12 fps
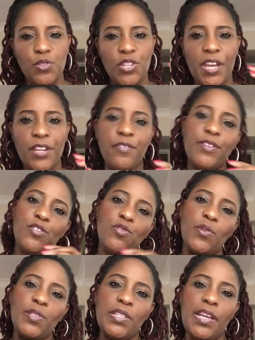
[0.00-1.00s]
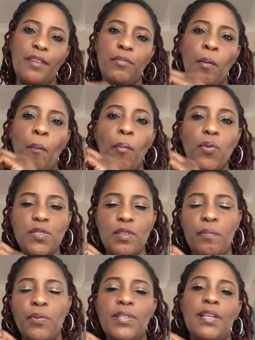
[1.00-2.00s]
which are a great study guide, but most
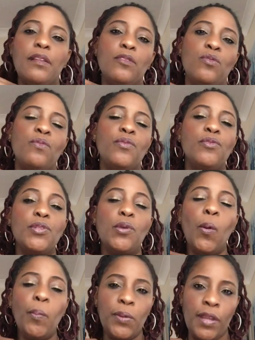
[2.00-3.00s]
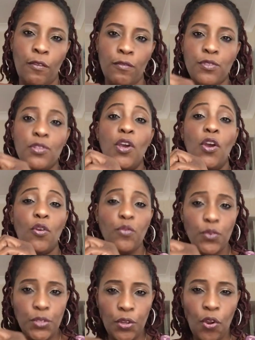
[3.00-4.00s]
importantly, to view the Open Heavens
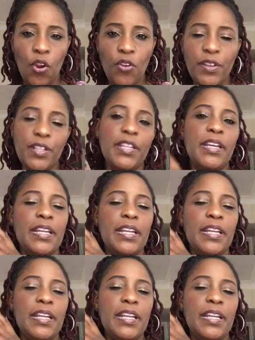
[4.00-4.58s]
for the current day.